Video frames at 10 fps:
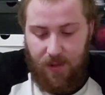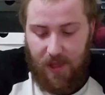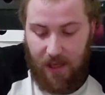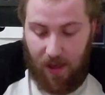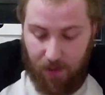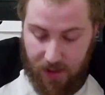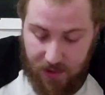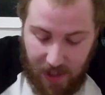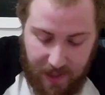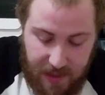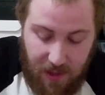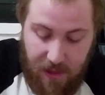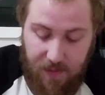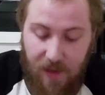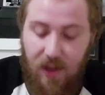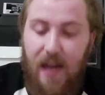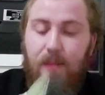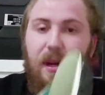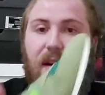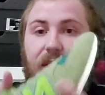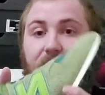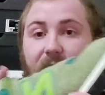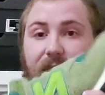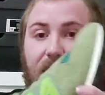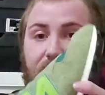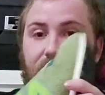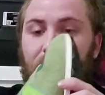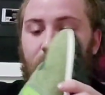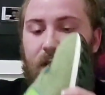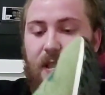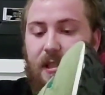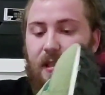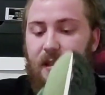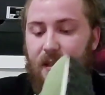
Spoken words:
But yeah, I want to try these on. I've never had a pair of 574s.